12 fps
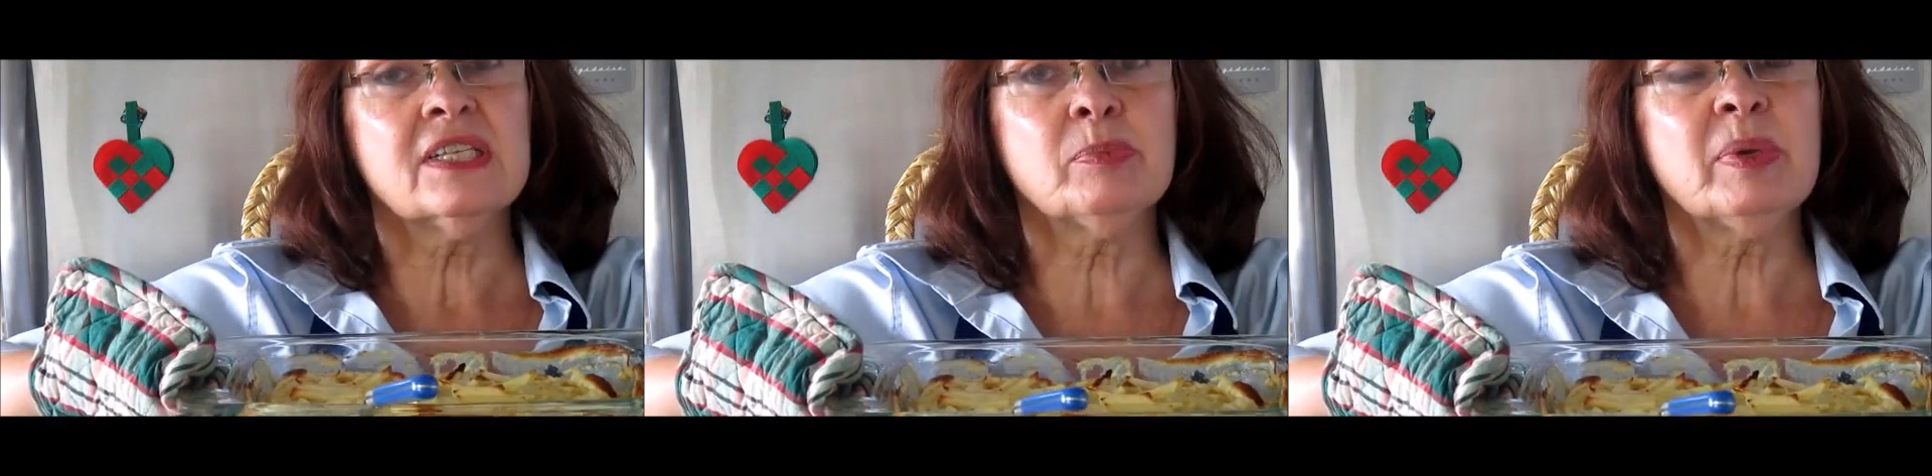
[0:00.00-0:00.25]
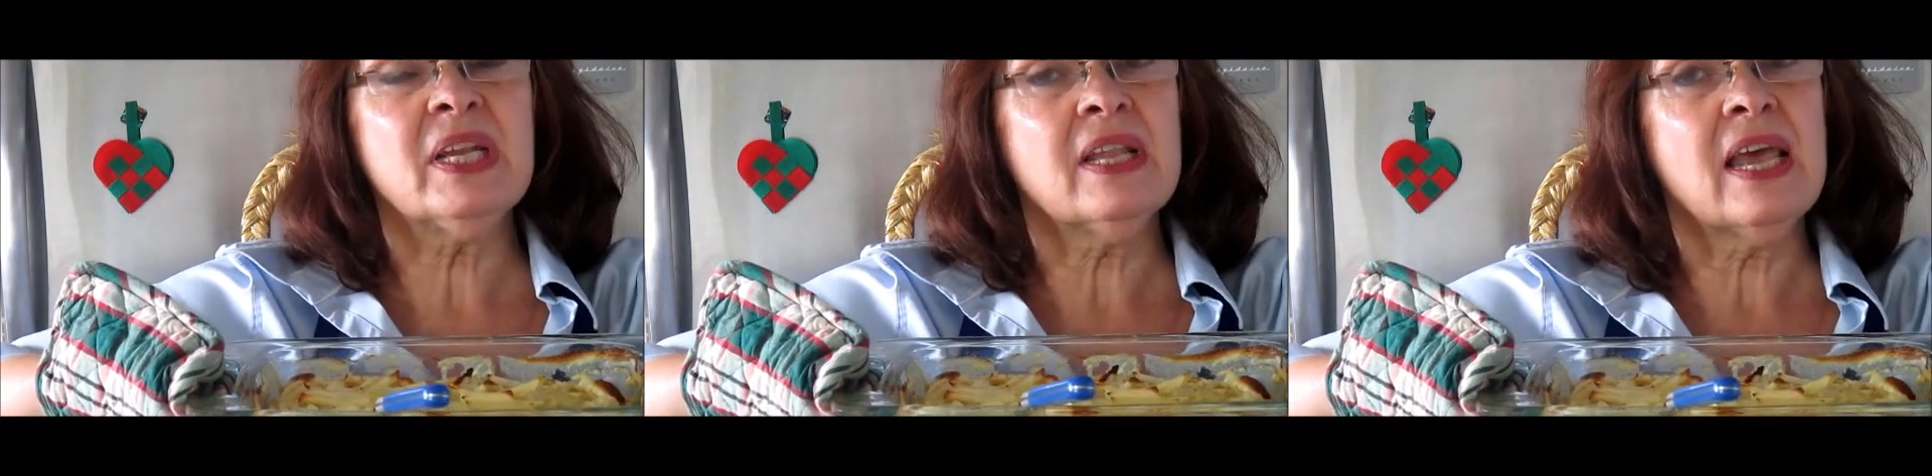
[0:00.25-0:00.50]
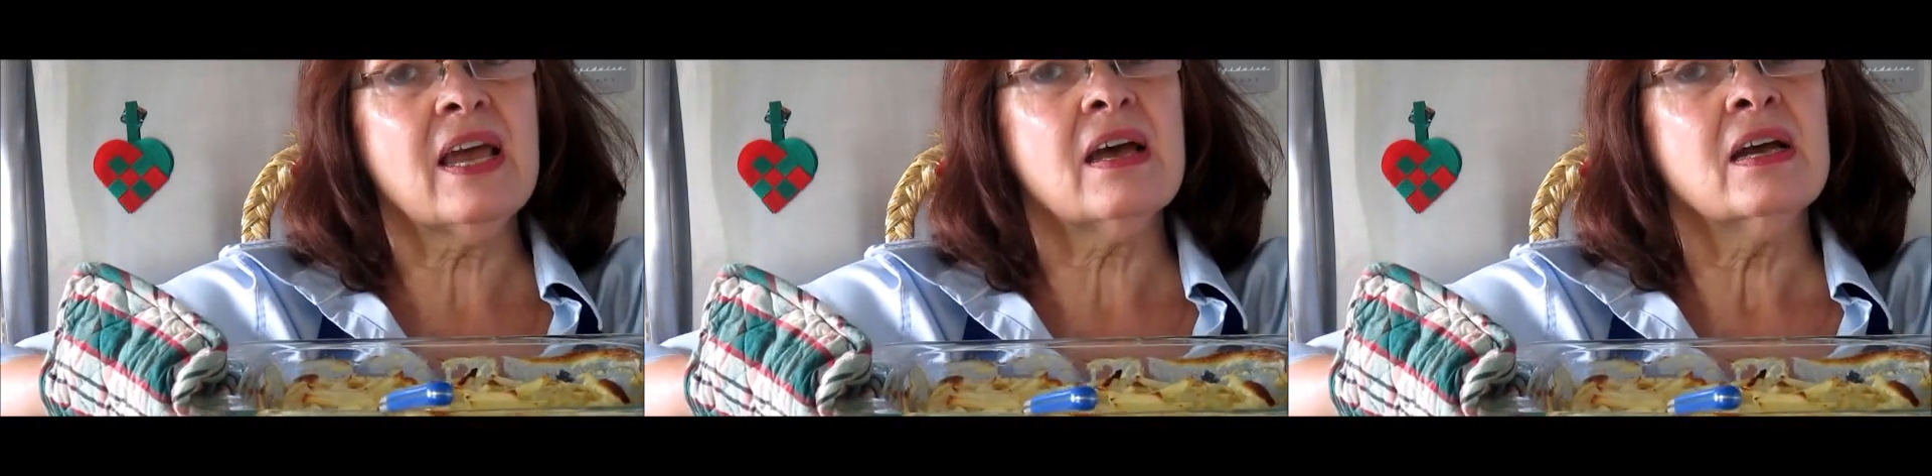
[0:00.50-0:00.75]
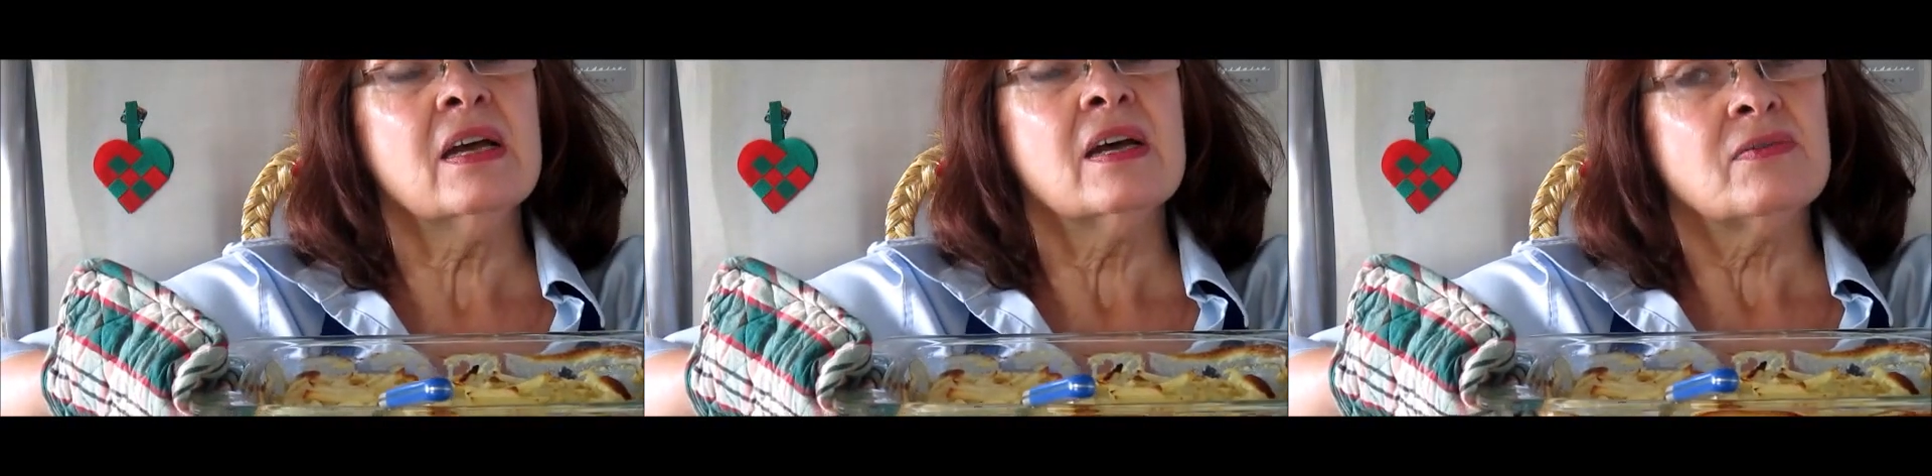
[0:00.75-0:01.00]
It's been
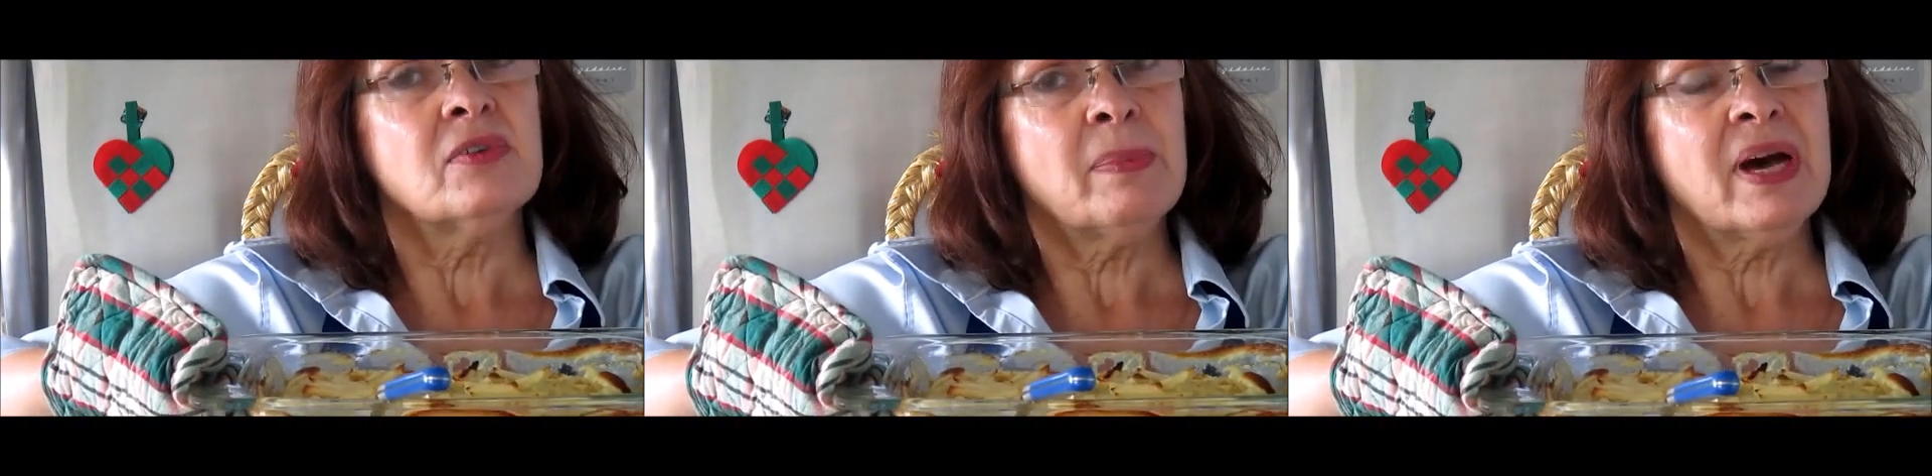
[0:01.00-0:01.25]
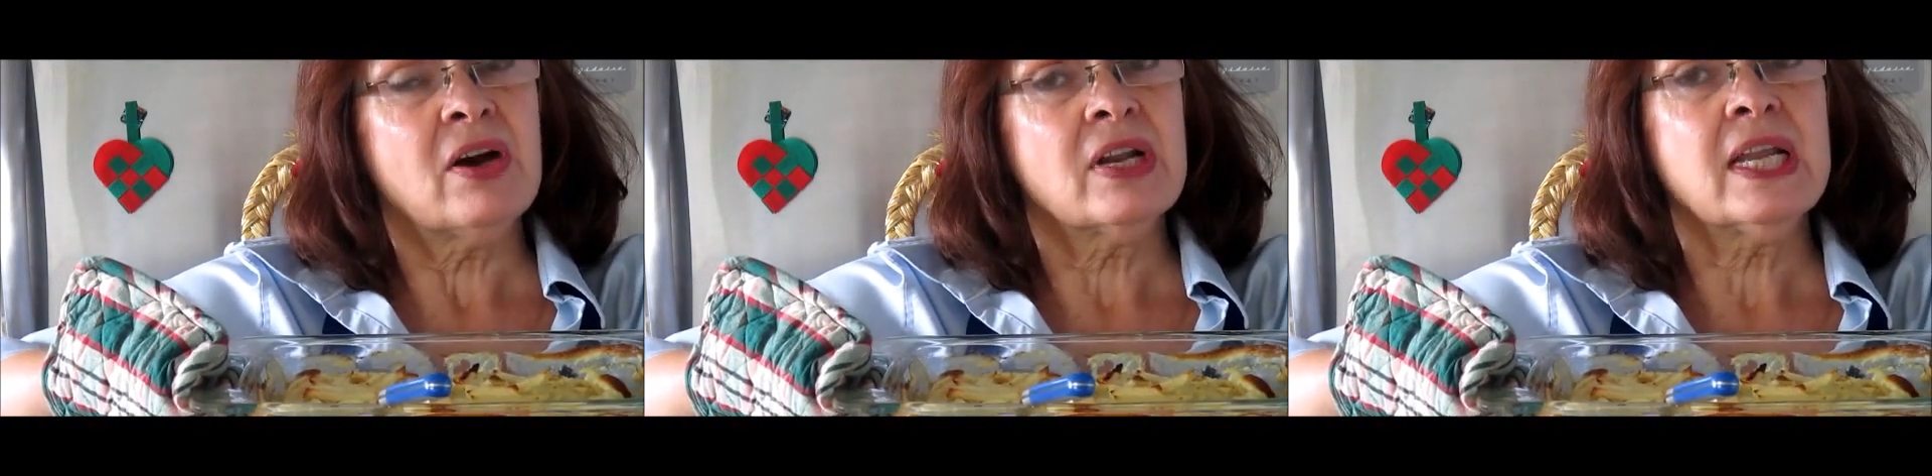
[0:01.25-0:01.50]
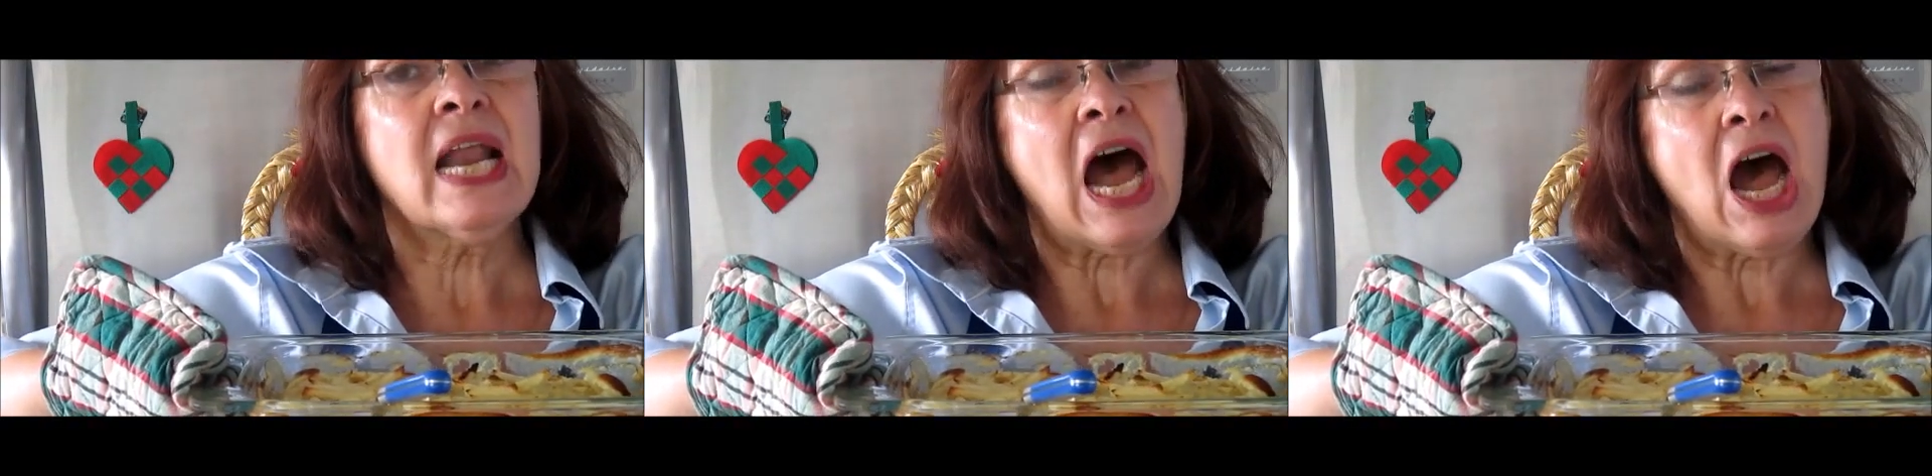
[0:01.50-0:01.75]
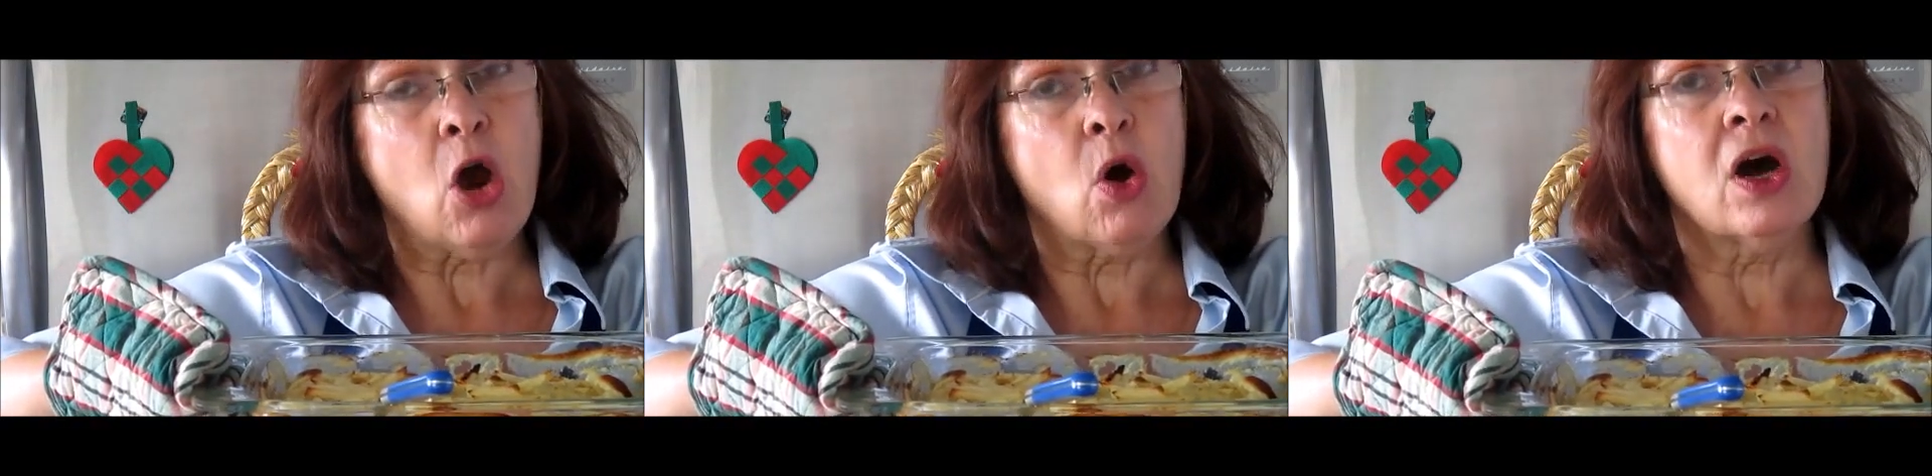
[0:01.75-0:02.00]
there for about an
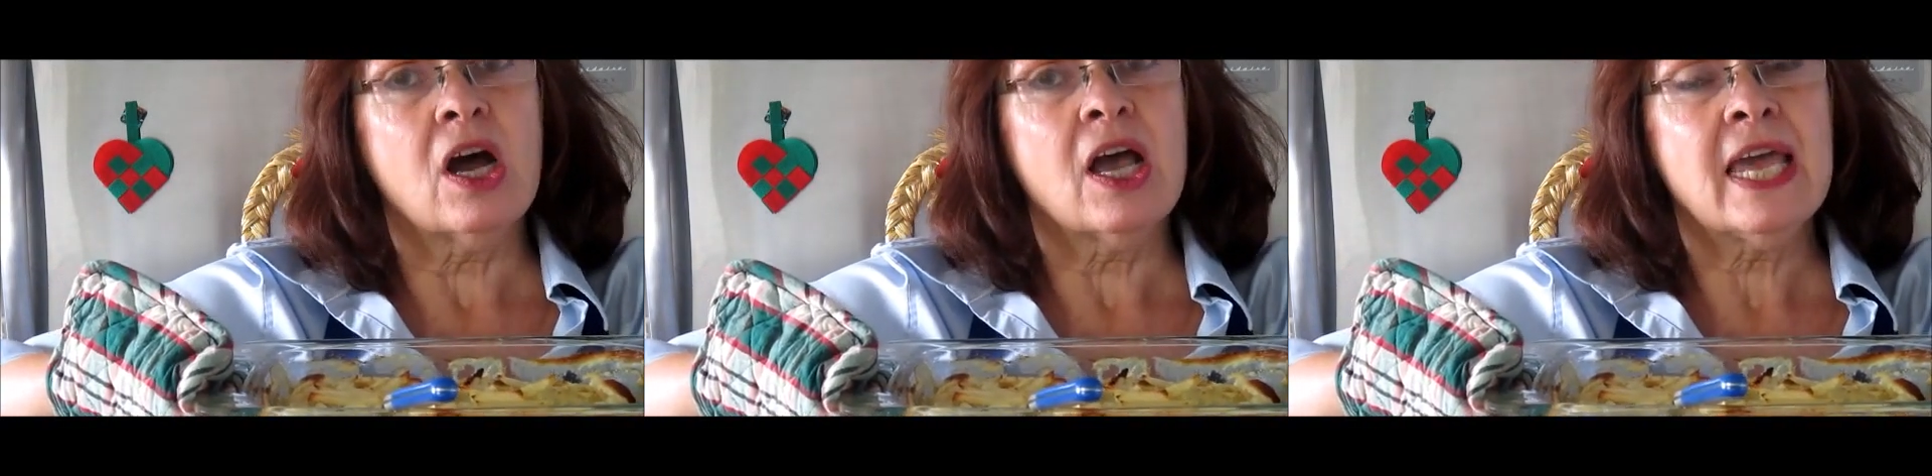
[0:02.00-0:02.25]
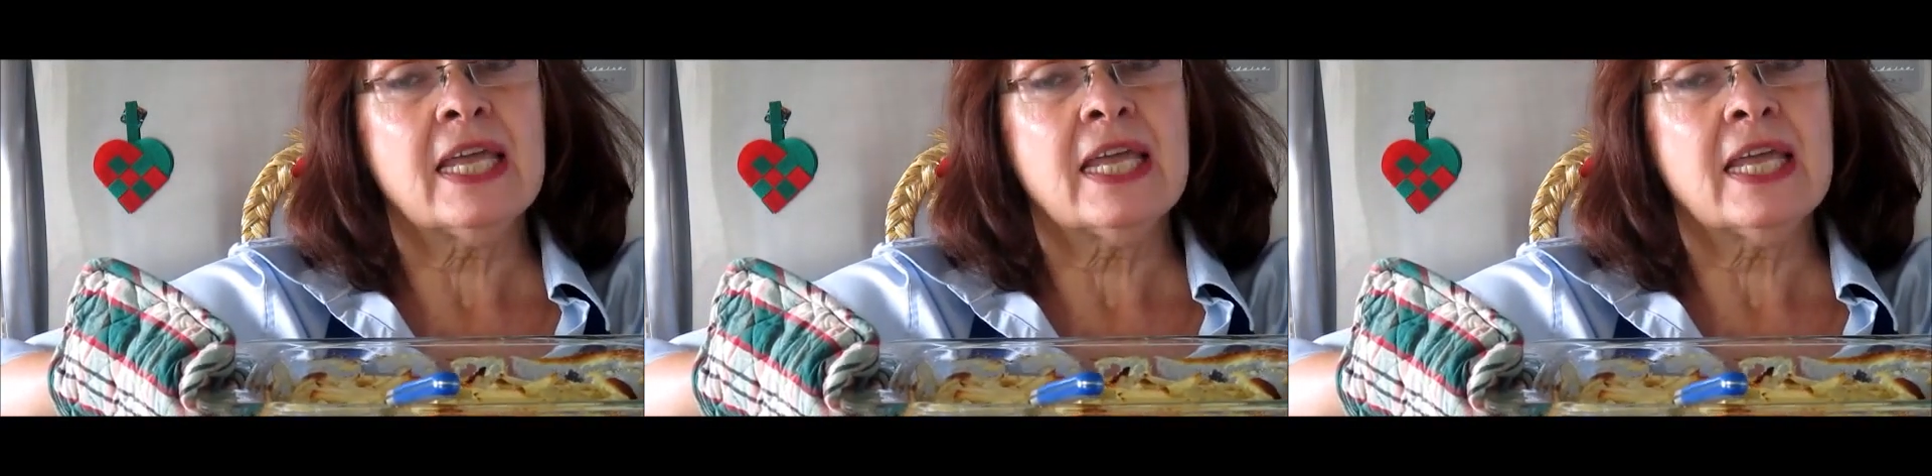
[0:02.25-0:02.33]
hour,